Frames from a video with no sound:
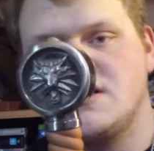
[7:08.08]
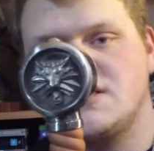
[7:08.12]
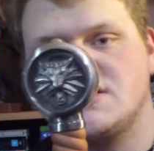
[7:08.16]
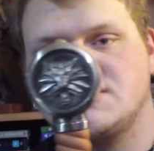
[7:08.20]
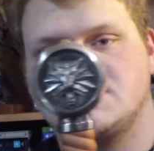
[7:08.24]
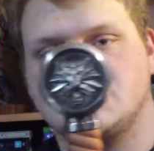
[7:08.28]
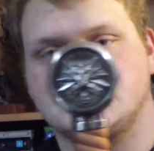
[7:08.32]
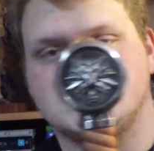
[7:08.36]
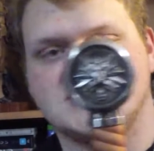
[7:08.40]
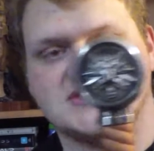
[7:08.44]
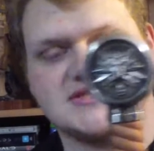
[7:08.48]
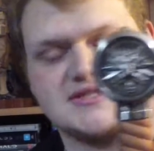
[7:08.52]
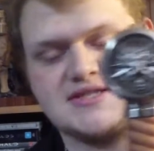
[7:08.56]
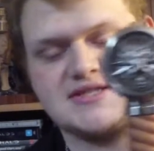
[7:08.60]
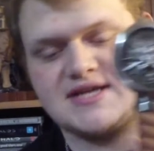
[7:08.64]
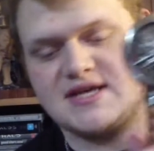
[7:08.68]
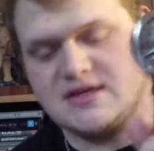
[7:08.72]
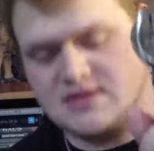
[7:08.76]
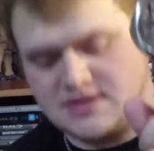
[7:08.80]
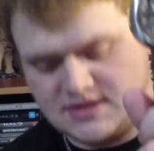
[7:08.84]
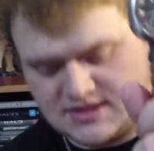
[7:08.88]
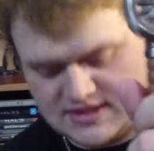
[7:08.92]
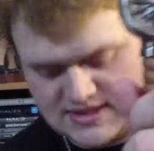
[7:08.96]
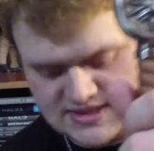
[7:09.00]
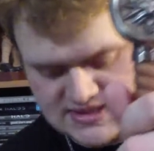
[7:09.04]
So as you can
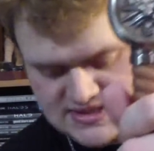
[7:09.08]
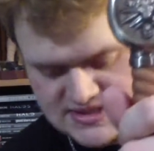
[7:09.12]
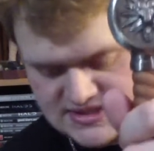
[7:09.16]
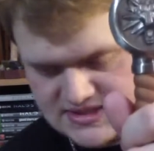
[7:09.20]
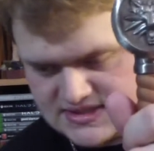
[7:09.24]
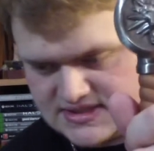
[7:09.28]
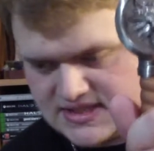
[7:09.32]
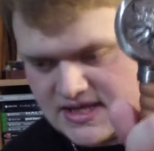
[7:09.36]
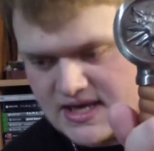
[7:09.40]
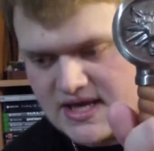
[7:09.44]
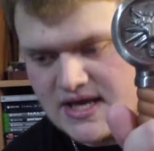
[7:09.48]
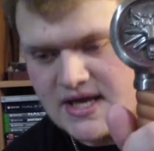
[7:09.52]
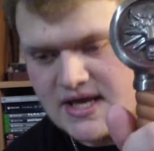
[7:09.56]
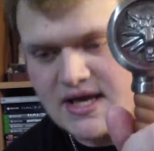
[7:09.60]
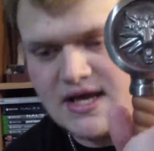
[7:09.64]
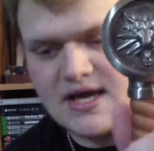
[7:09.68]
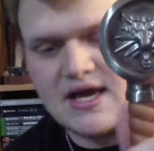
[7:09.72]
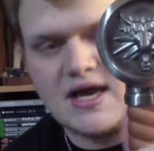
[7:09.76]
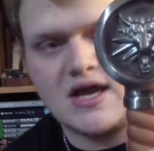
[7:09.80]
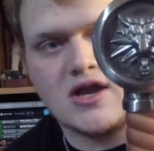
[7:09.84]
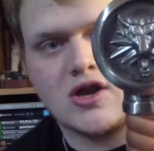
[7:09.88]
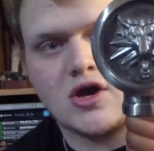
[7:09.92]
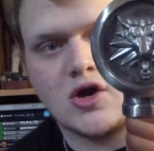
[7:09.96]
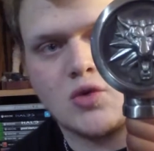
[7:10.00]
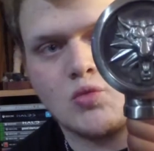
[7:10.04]
tell, this has
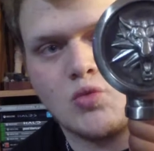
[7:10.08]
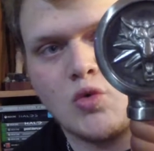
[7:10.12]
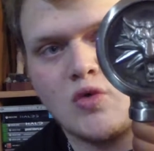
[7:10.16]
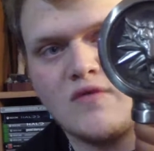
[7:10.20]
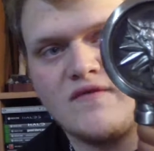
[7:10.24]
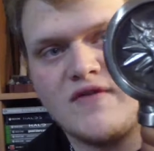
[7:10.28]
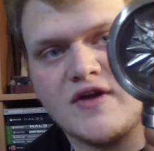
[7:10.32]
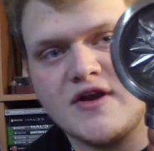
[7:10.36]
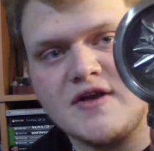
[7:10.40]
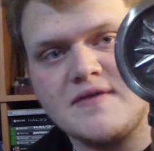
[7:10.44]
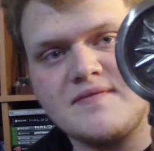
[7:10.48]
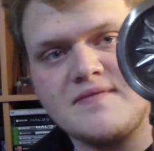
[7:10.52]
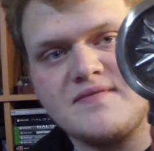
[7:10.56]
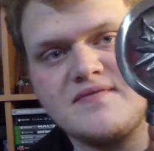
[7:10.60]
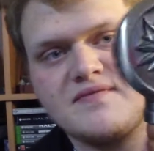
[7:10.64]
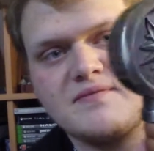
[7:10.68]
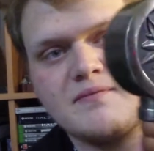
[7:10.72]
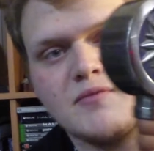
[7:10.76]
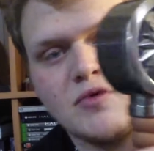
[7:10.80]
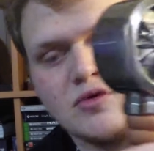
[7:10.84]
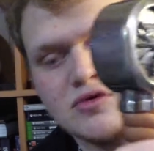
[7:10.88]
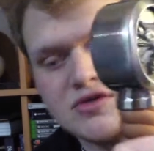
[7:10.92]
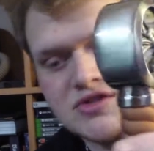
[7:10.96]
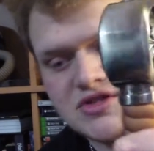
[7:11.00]
got a wolf on it, more